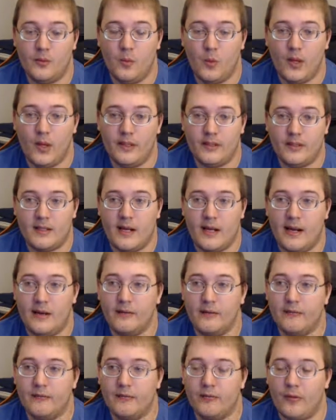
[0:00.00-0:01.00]
What kind
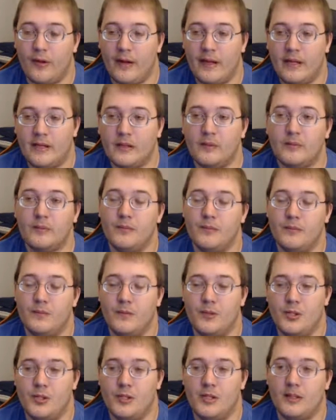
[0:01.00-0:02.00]
of random
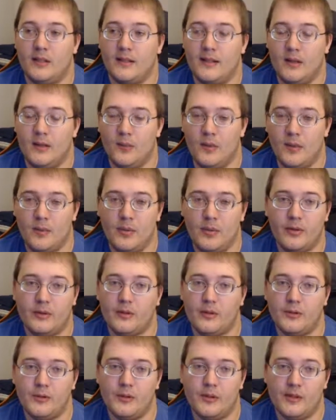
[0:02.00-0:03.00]
shit can we put
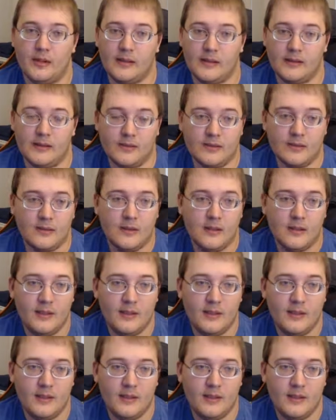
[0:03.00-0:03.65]
on trinkets